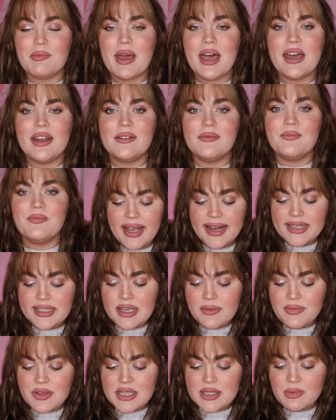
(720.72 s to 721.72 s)
bed.
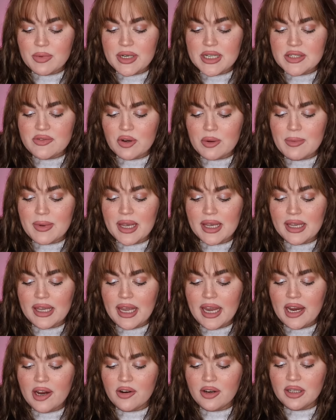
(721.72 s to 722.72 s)
Next up, this one is from
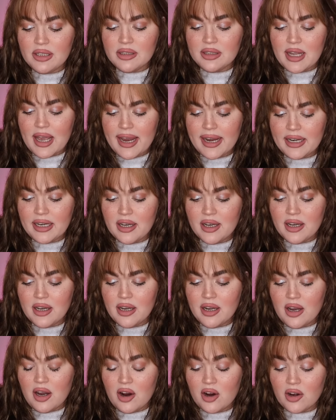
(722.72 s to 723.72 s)

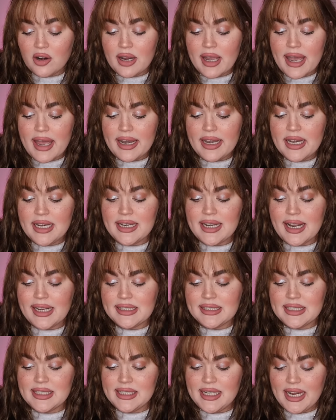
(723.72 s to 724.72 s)
Carolina RN
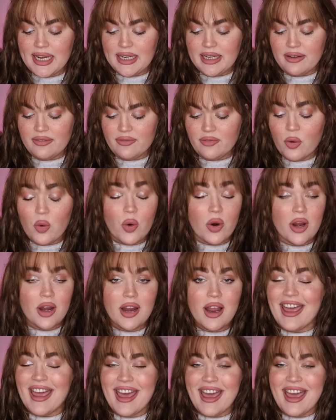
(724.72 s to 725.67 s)
1984,